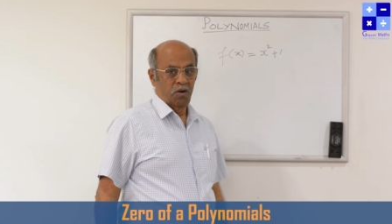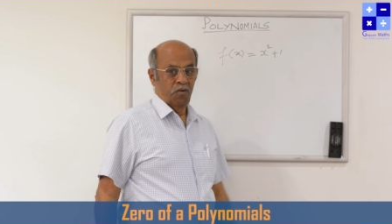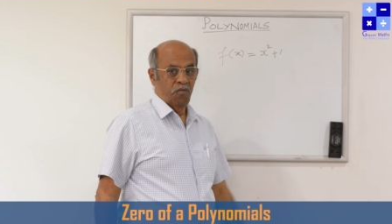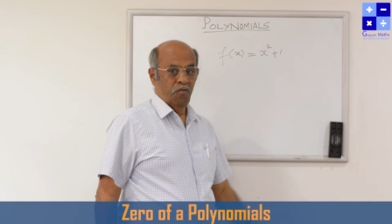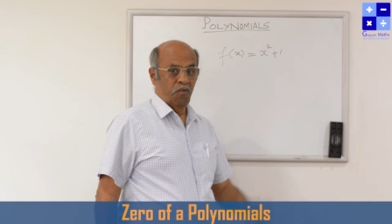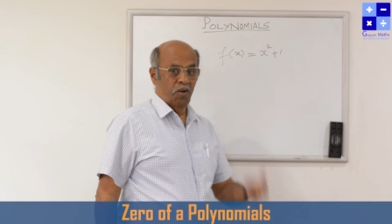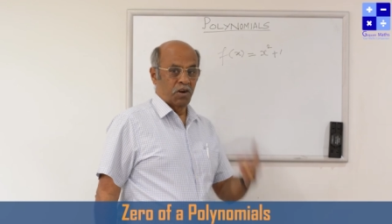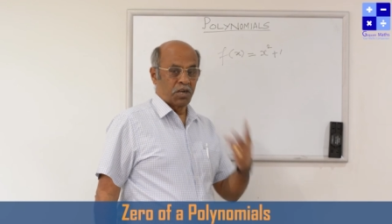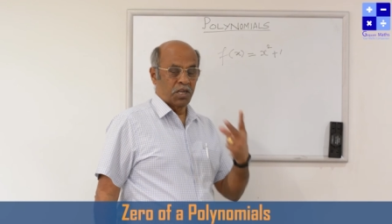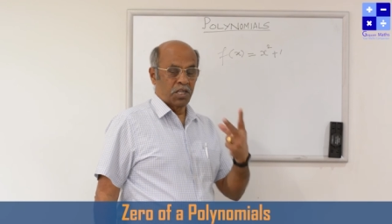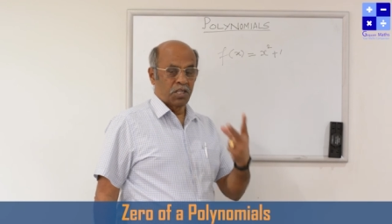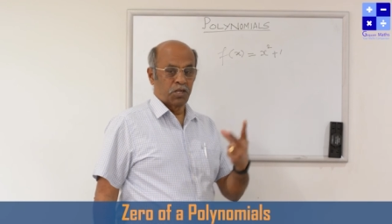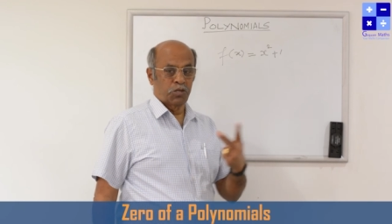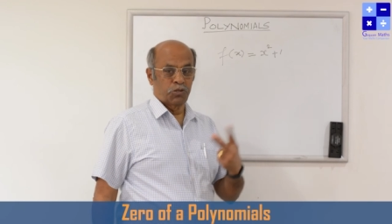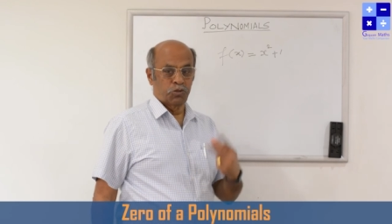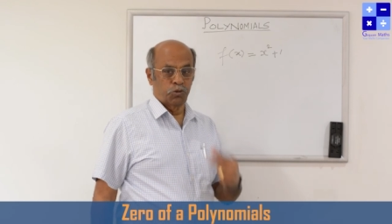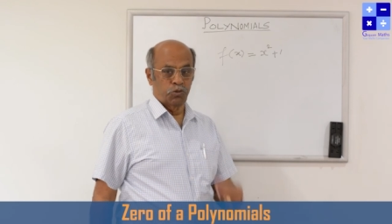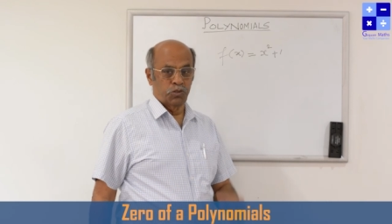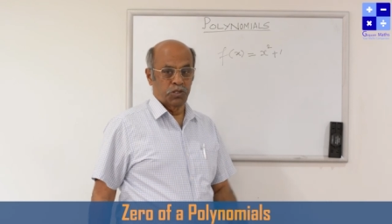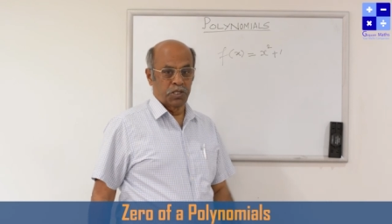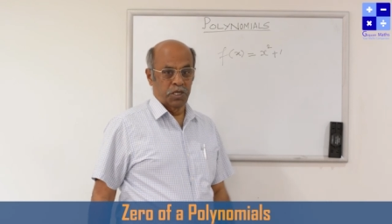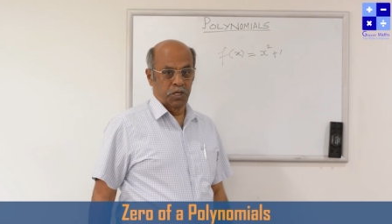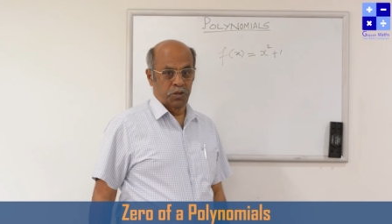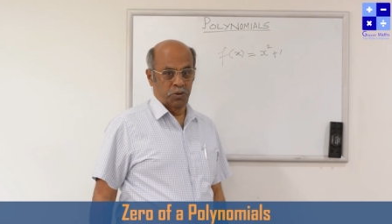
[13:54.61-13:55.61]
What are the
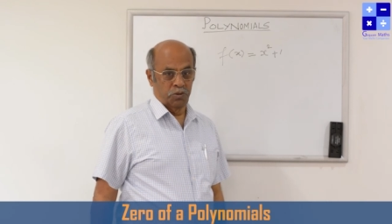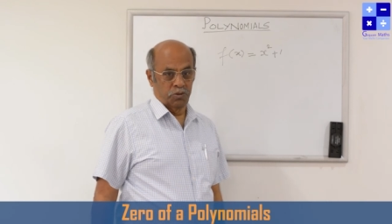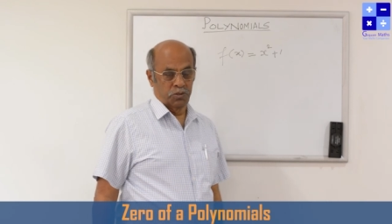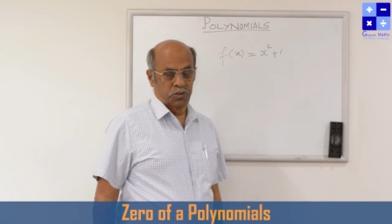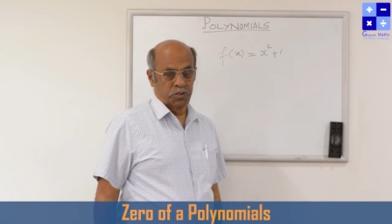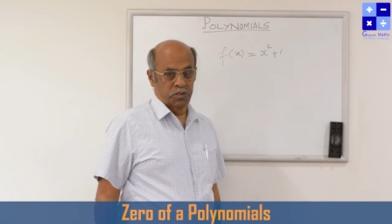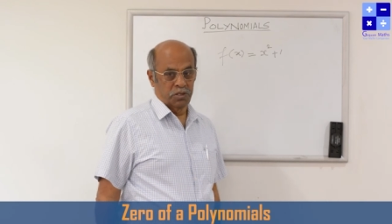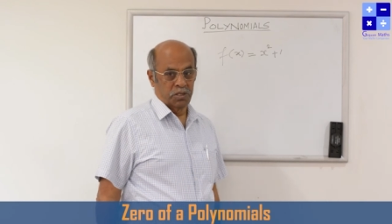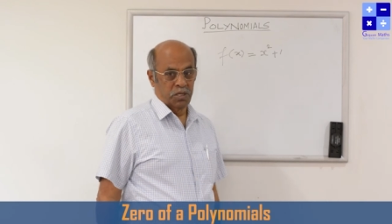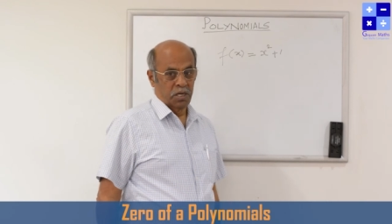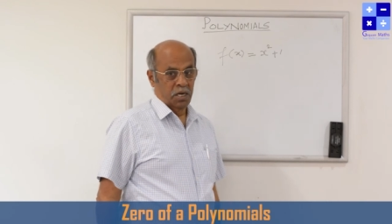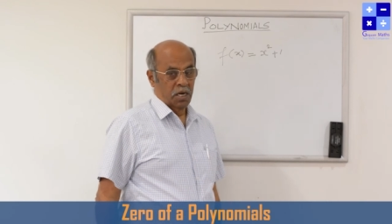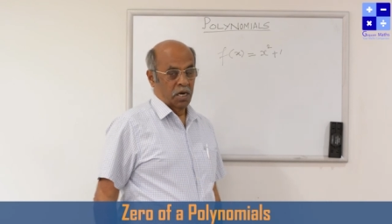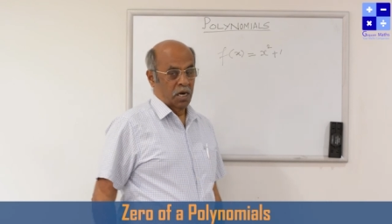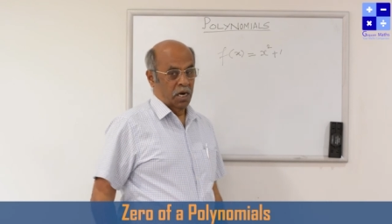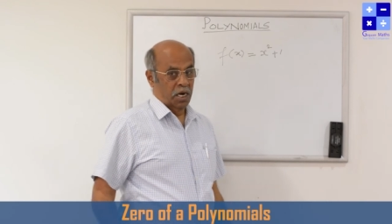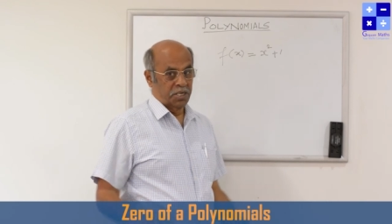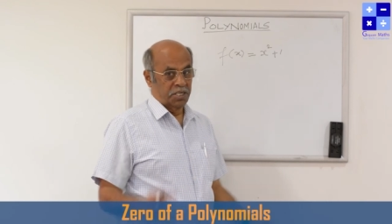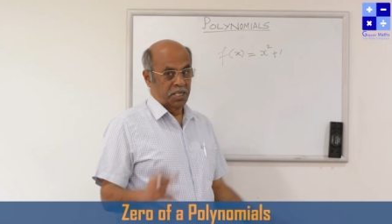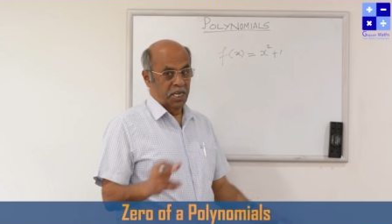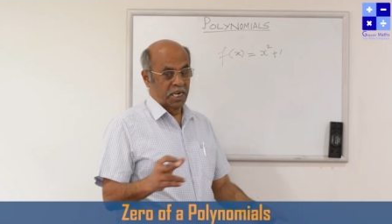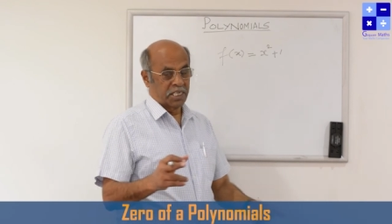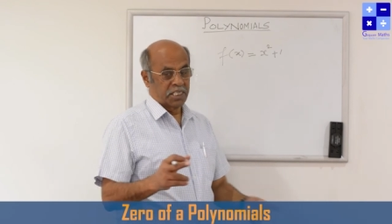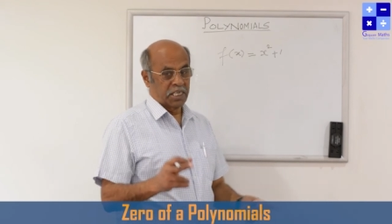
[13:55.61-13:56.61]
two zeros?
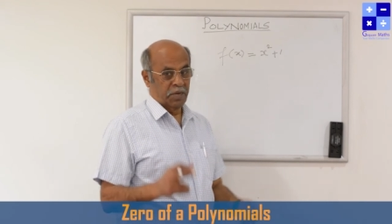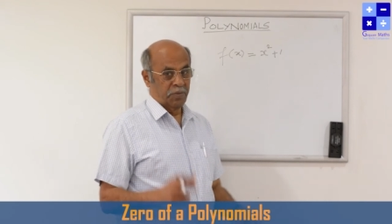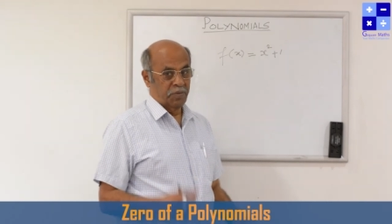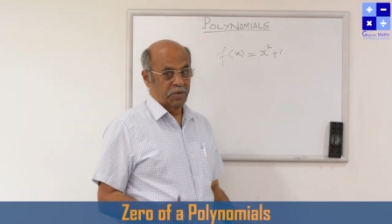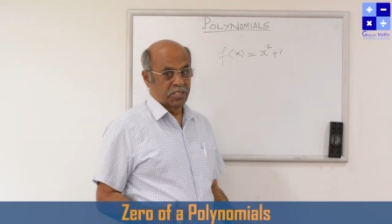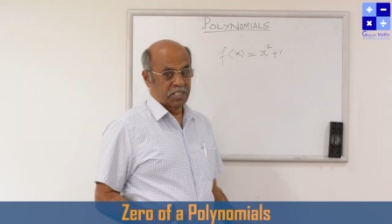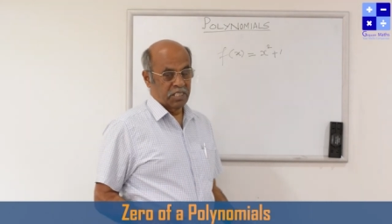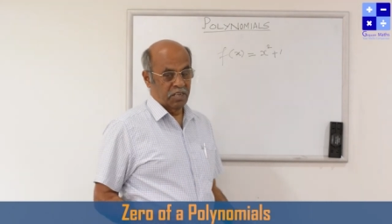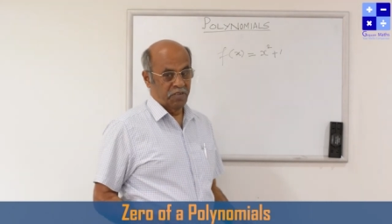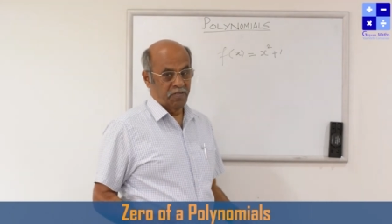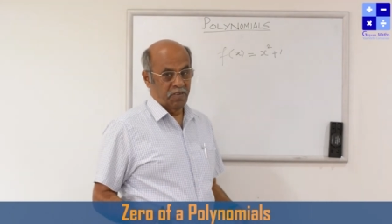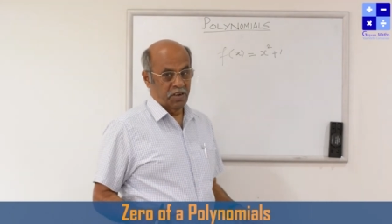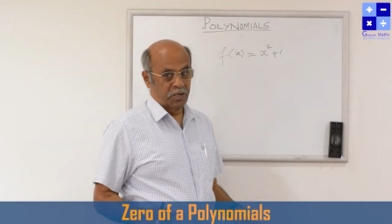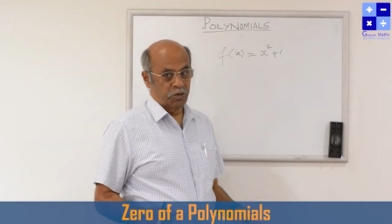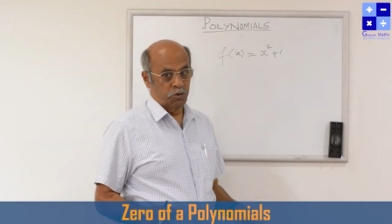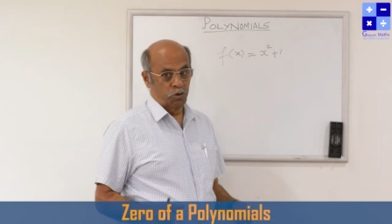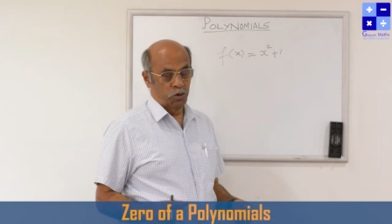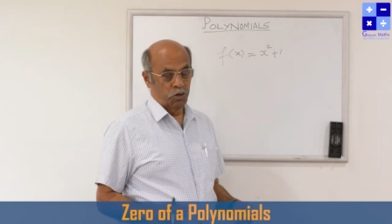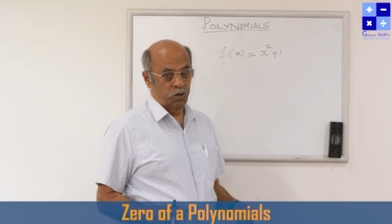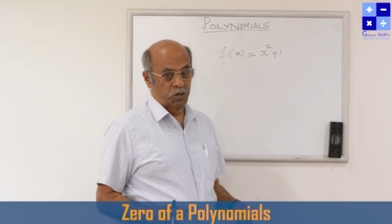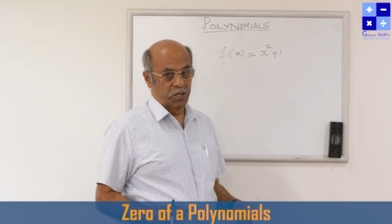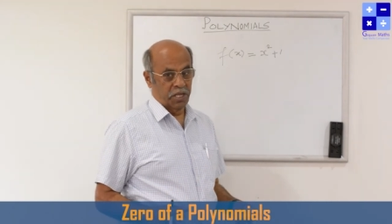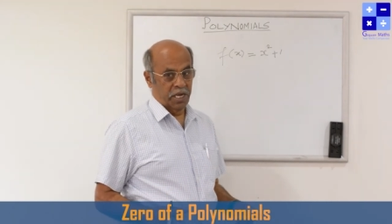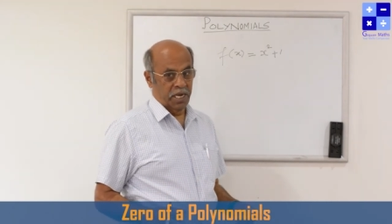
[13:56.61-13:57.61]
At that time itself I
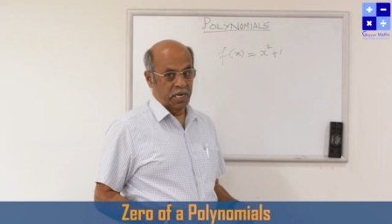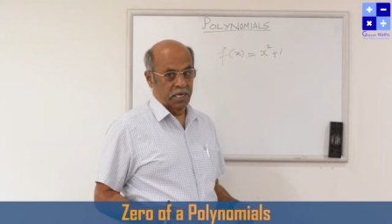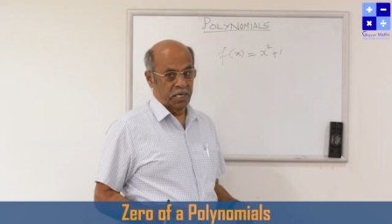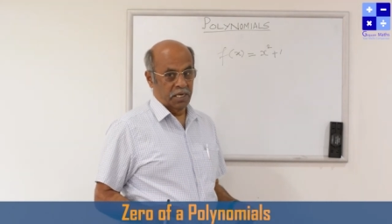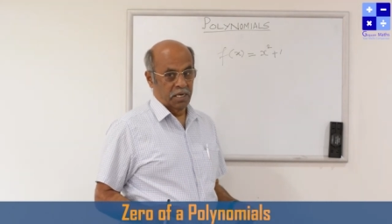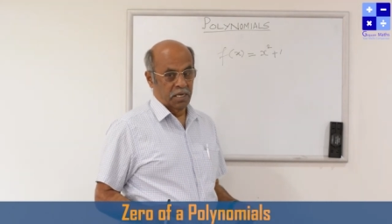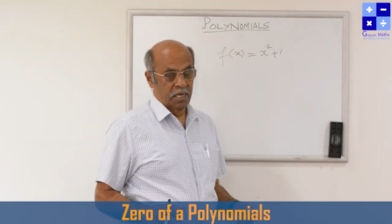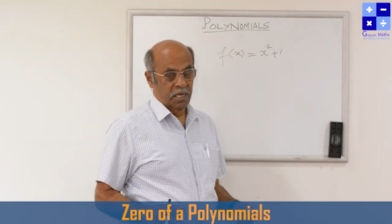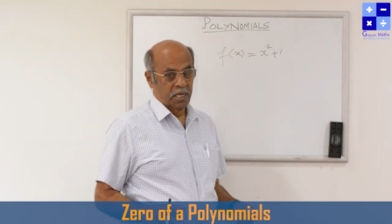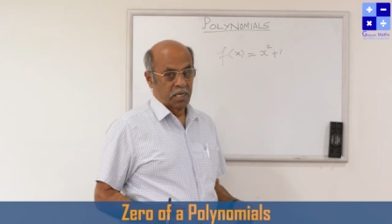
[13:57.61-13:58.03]
told you that